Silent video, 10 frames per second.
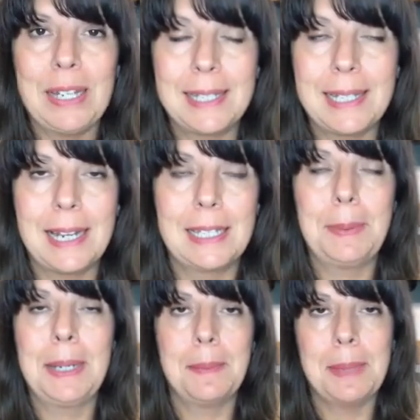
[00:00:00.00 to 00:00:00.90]
It starts
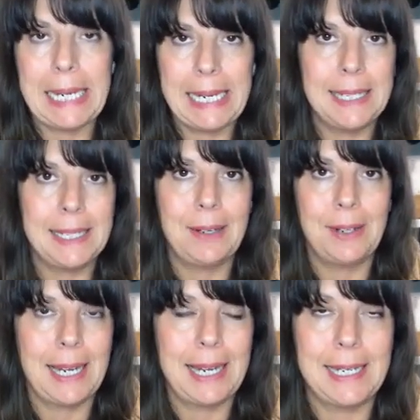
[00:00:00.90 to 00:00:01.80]
to become easier
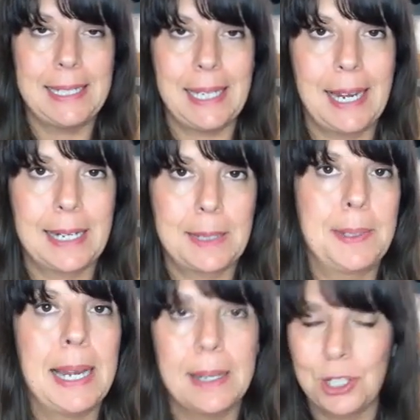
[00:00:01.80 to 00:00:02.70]
and easier,
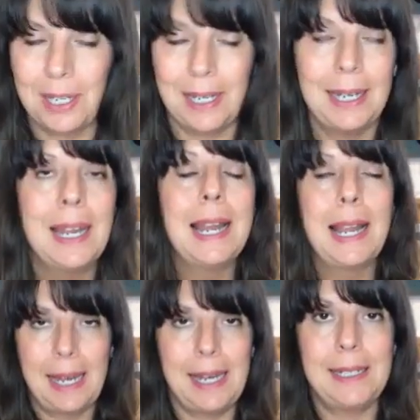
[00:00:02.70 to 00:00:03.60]
exponentially
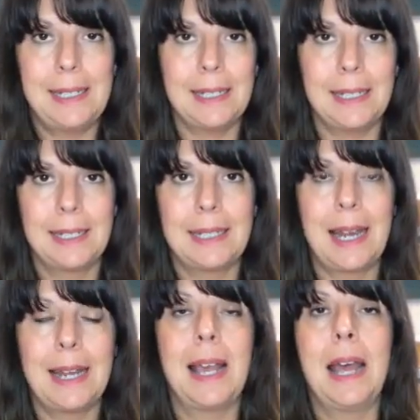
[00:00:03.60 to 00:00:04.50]
easier to
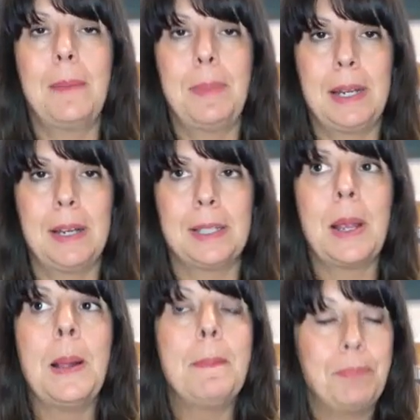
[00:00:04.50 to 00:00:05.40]
stay in the heart because
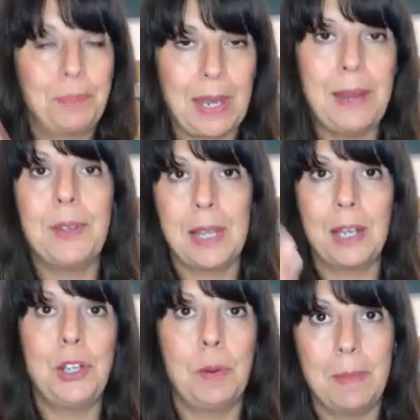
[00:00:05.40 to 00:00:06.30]
even
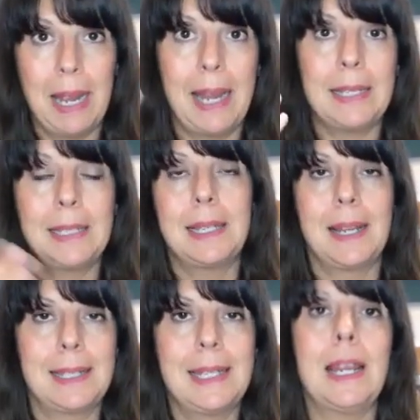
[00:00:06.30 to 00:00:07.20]
then your mind
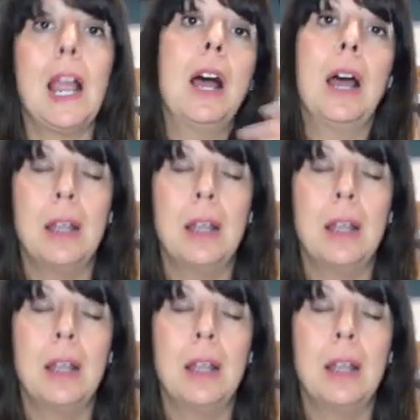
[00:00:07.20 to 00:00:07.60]
starts seeing,